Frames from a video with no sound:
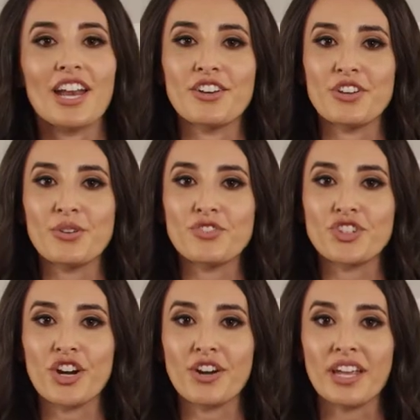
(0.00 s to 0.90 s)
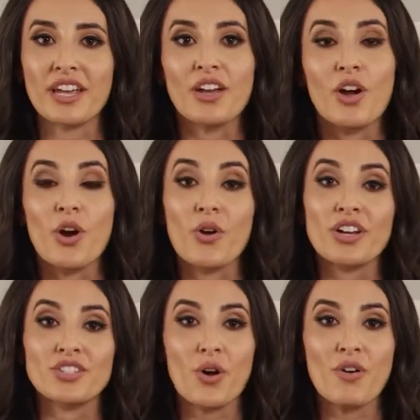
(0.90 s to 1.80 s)
on a new journey or
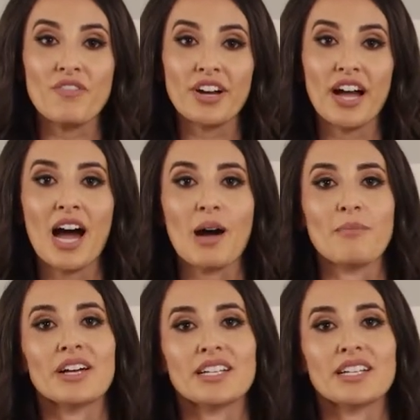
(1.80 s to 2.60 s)
has overcome